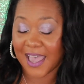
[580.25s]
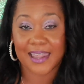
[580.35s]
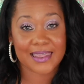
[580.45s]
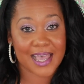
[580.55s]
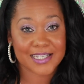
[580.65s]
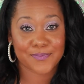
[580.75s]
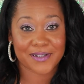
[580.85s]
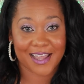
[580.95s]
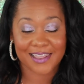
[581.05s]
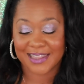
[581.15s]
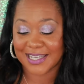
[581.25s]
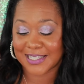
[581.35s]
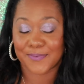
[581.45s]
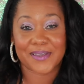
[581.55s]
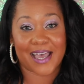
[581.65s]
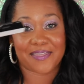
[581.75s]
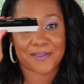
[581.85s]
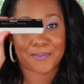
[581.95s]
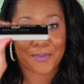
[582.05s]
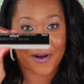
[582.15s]
And last but not least, we got
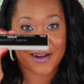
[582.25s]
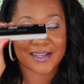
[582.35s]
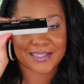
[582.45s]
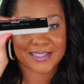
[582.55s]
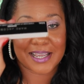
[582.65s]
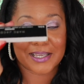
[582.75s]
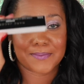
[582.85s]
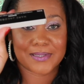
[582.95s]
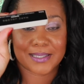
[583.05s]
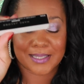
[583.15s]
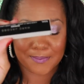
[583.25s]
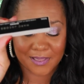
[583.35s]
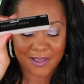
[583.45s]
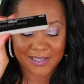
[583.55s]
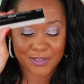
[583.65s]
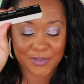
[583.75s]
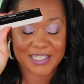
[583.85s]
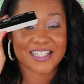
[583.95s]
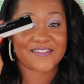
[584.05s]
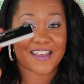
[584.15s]
the Marc Jacobs lip gloss, which
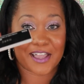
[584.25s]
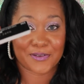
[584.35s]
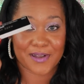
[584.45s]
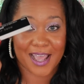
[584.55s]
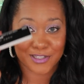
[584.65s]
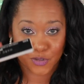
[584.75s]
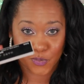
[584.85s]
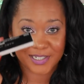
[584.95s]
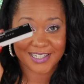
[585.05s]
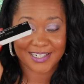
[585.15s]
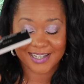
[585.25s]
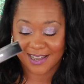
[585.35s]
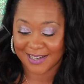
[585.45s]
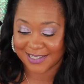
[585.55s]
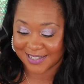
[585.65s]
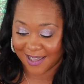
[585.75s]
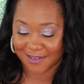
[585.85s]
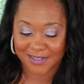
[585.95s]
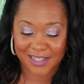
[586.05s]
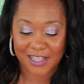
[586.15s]
is valued at
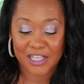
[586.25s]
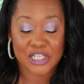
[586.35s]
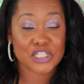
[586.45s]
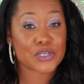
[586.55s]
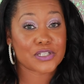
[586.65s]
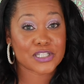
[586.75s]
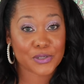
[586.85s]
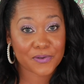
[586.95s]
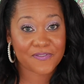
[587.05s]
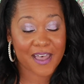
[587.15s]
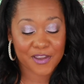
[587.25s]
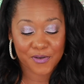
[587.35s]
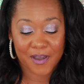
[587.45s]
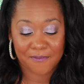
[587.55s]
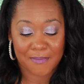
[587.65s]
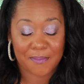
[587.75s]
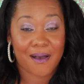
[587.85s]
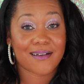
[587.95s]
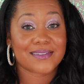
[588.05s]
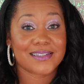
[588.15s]
$29. So the total value of my
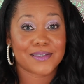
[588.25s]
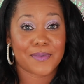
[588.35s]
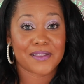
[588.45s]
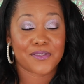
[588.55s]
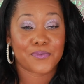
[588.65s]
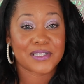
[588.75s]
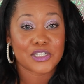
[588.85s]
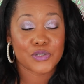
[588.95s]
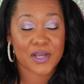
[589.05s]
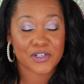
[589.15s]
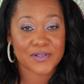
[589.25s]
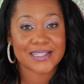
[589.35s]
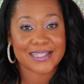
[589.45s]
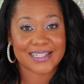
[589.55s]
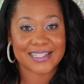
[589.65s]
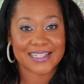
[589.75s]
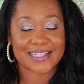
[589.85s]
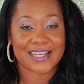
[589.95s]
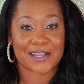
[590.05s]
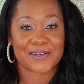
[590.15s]
box this month was
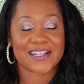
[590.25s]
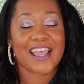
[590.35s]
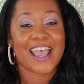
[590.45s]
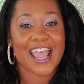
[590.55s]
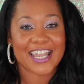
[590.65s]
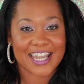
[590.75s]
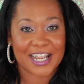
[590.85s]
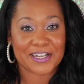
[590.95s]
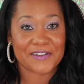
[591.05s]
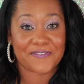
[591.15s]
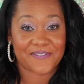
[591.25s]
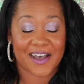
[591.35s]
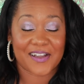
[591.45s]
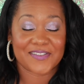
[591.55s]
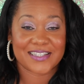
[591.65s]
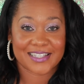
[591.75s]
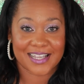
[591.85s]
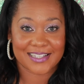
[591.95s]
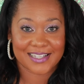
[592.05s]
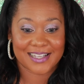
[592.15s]

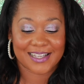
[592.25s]
$216.95.